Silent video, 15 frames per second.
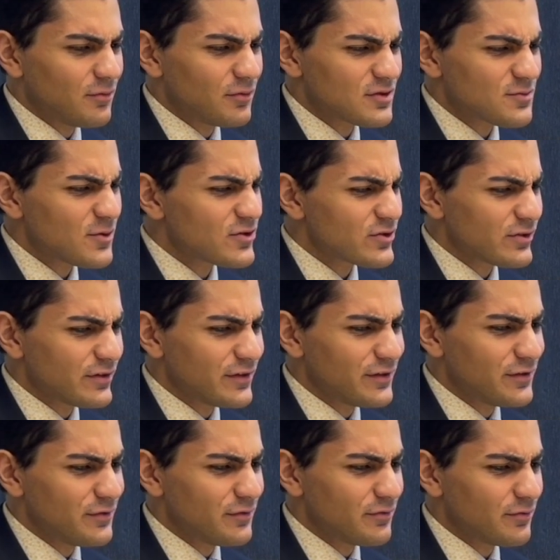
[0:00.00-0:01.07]

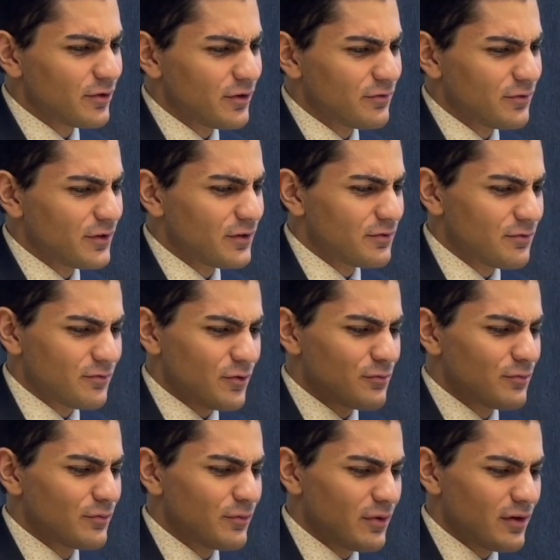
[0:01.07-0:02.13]
especially, I think,
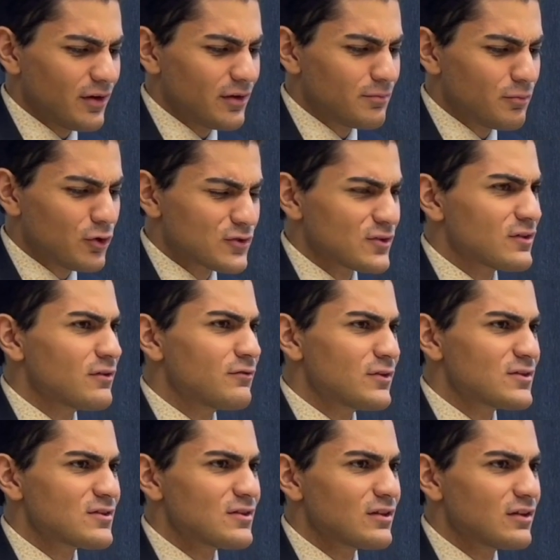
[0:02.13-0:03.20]
from a
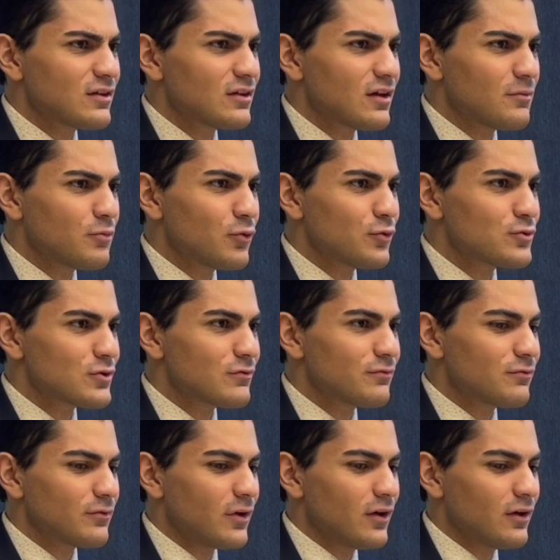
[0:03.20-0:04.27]
positivistic approach
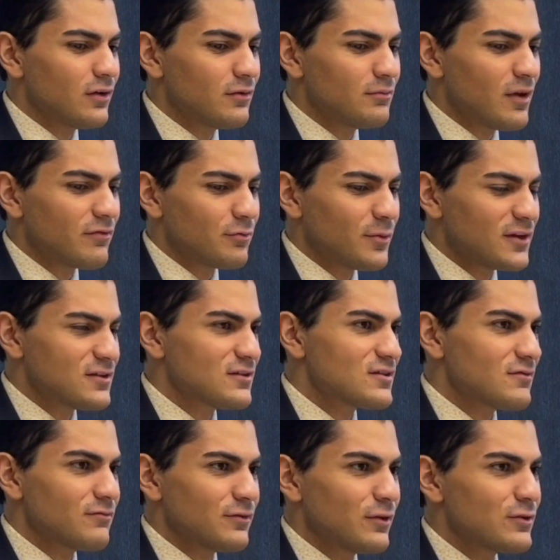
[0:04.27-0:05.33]
mathematics
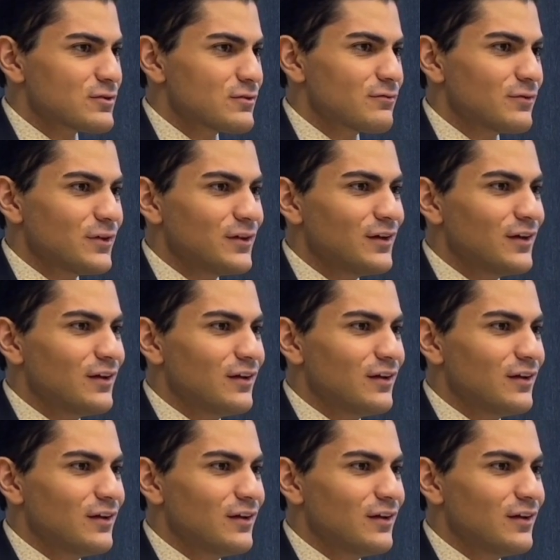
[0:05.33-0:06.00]
and philosophy,